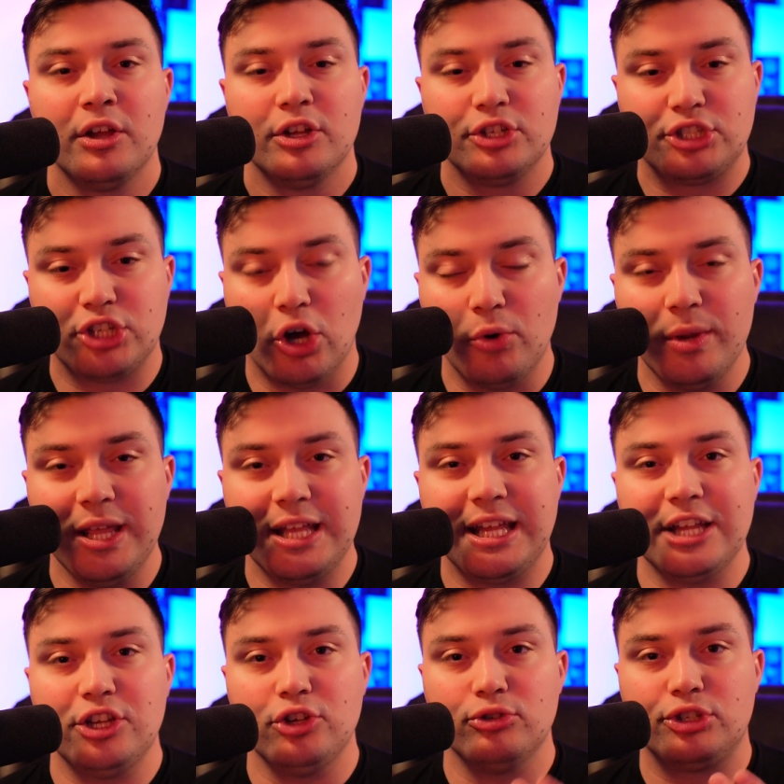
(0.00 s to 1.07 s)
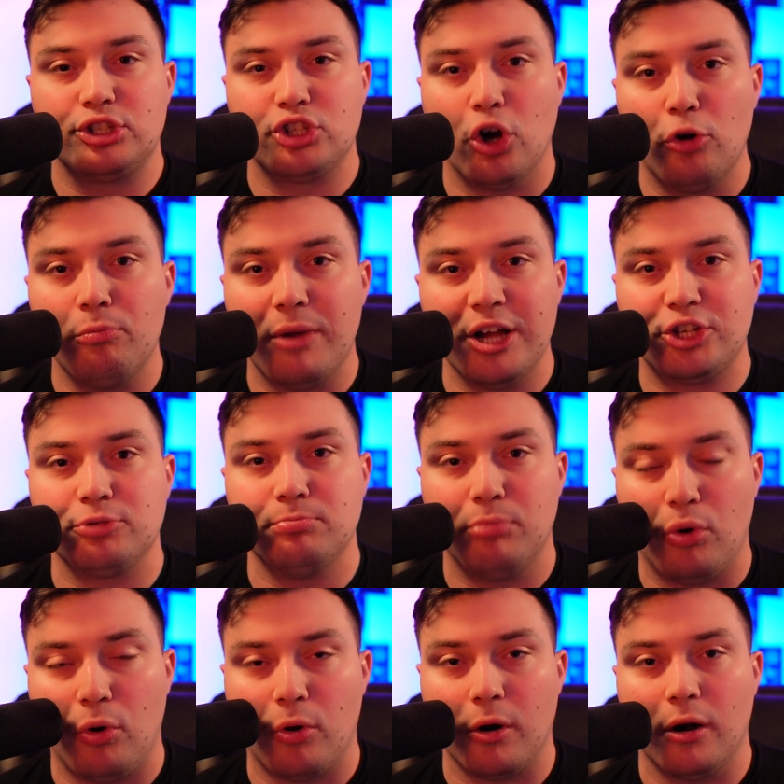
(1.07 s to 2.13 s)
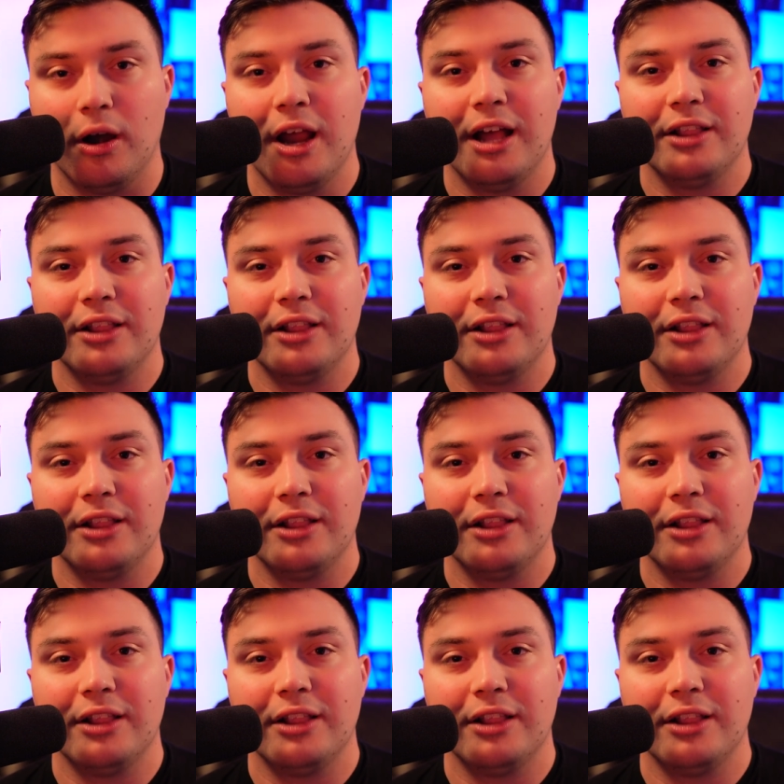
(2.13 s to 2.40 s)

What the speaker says: Sony can do so much more.